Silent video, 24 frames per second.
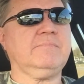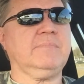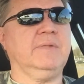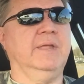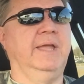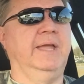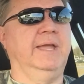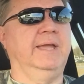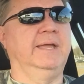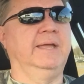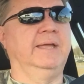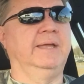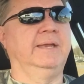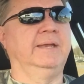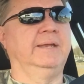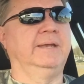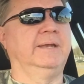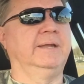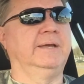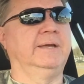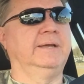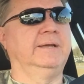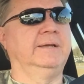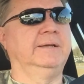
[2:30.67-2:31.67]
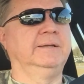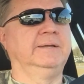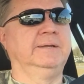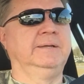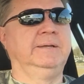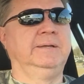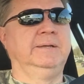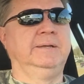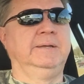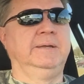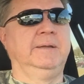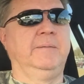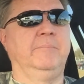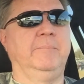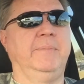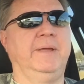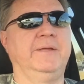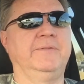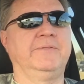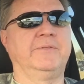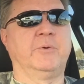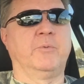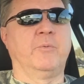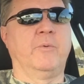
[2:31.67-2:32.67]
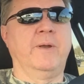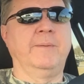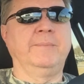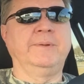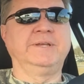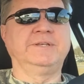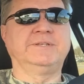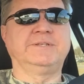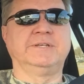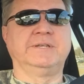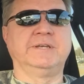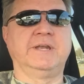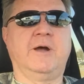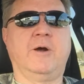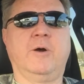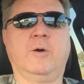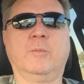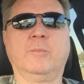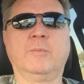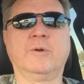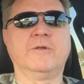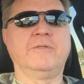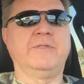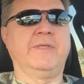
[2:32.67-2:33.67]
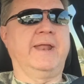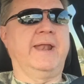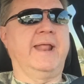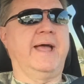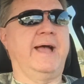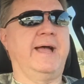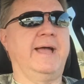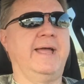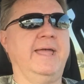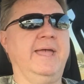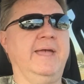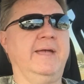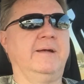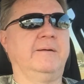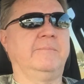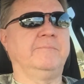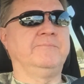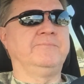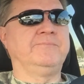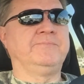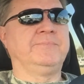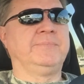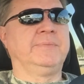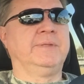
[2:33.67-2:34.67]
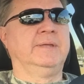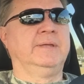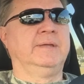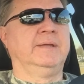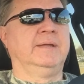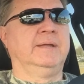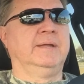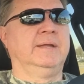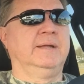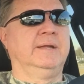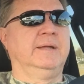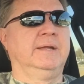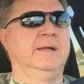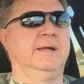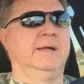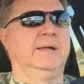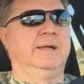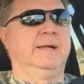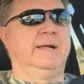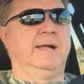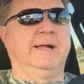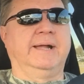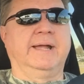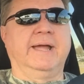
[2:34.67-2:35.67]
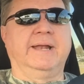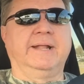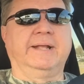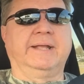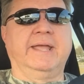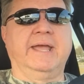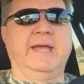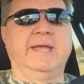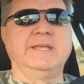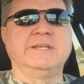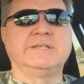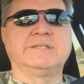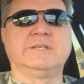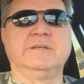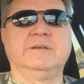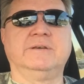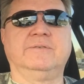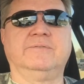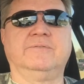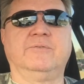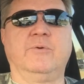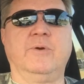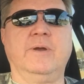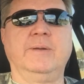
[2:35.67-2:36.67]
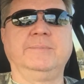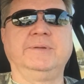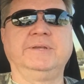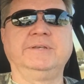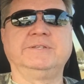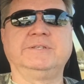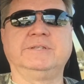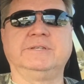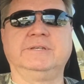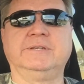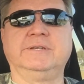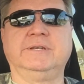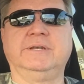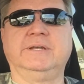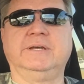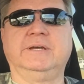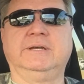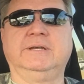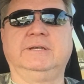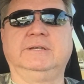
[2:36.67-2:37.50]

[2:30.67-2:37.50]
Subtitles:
And being the Remington homer that I am, I got a case of Remington